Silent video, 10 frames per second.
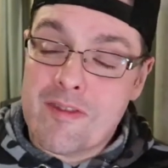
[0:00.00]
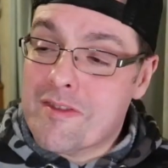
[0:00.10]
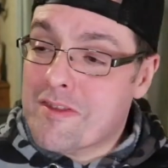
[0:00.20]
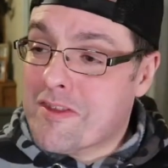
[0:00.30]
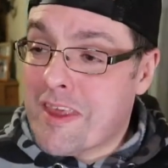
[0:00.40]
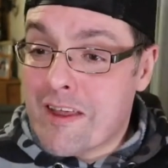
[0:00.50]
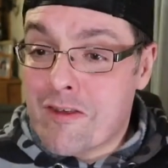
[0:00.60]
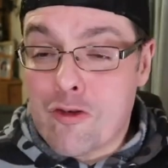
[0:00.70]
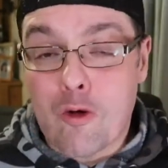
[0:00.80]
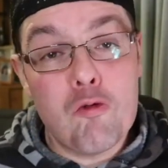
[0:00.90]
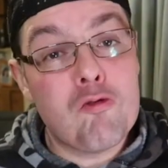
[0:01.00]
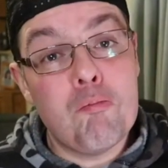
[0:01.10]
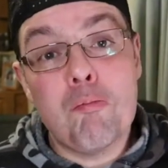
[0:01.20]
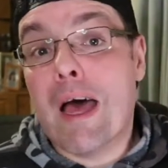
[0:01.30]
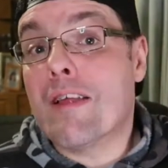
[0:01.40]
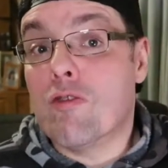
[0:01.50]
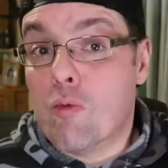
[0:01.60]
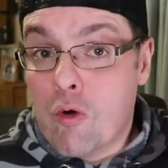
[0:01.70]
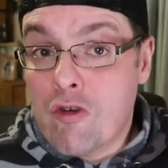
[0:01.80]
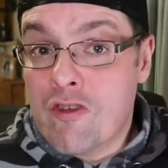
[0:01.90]
Things go from bad to
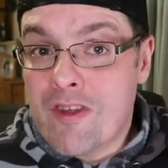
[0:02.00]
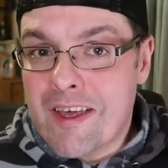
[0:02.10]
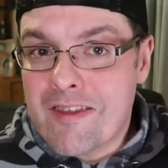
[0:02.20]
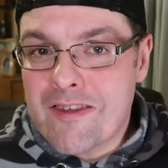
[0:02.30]
worse in the